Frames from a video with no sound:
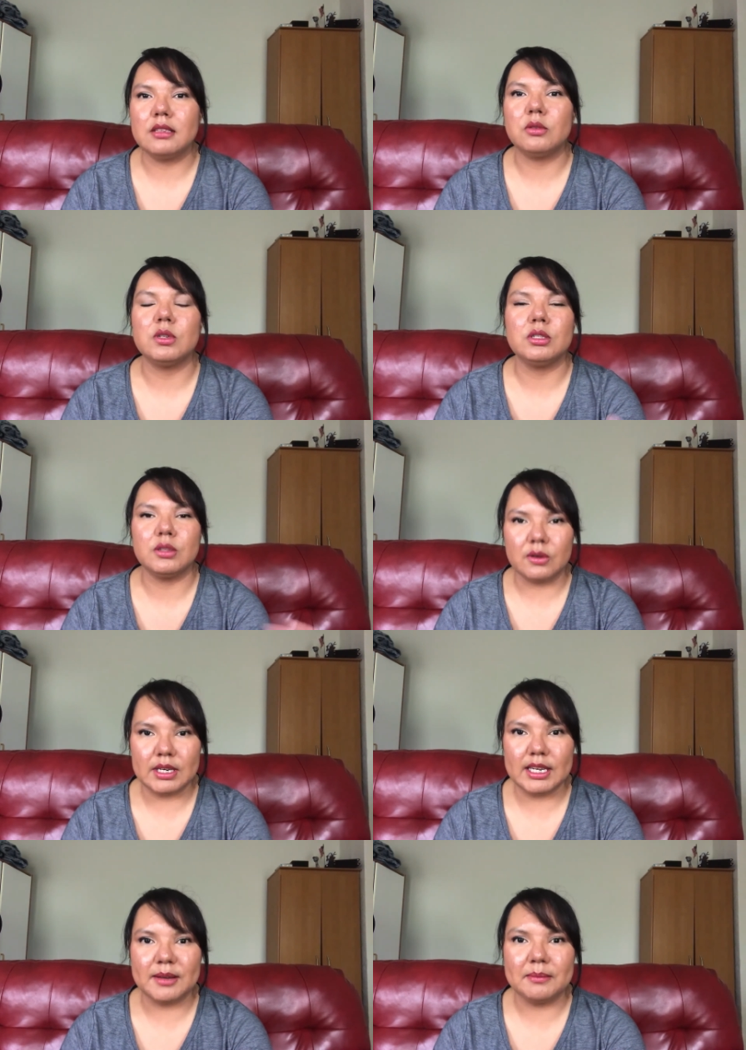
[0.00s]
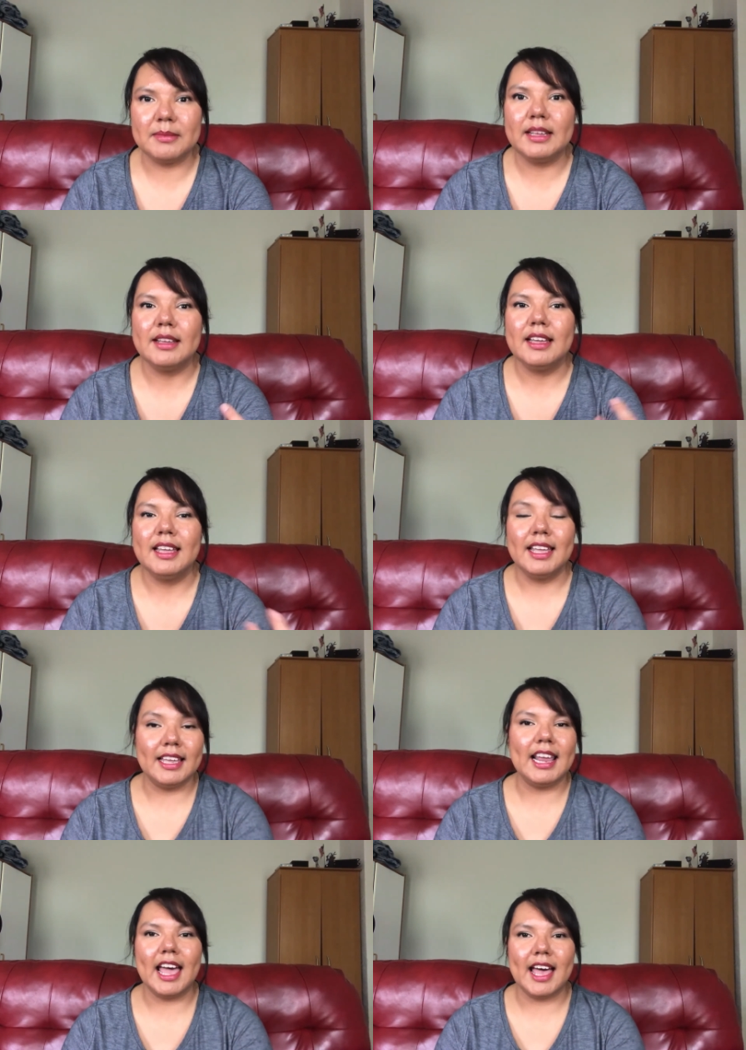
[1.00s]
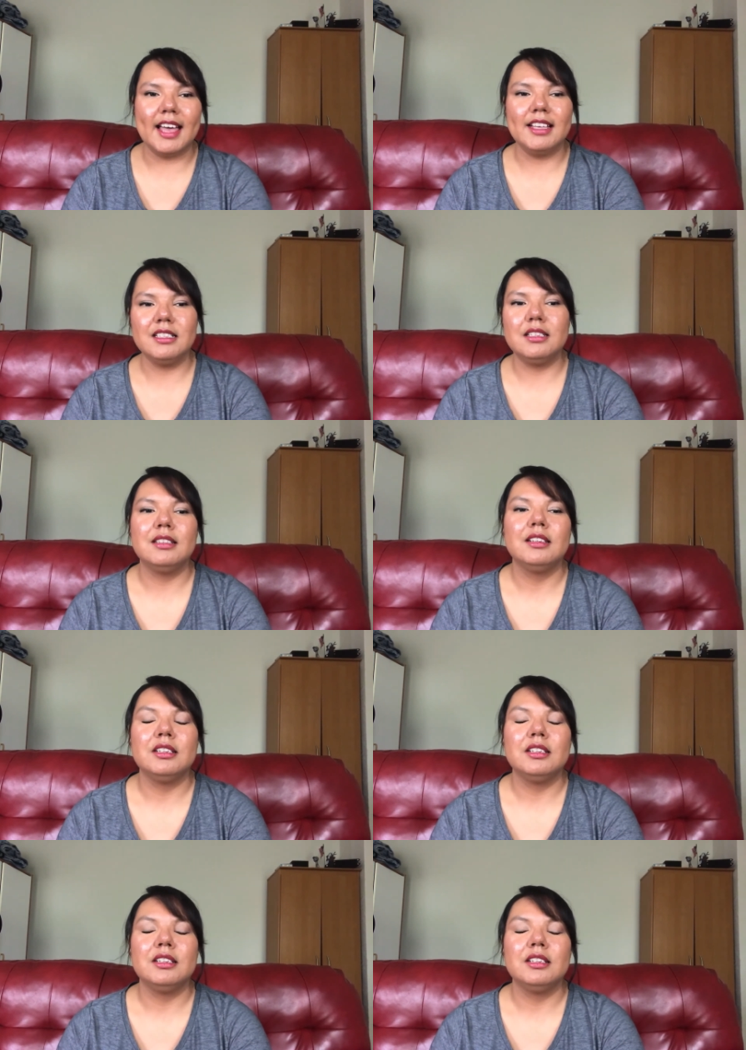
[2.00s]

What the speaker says: or sodium it has.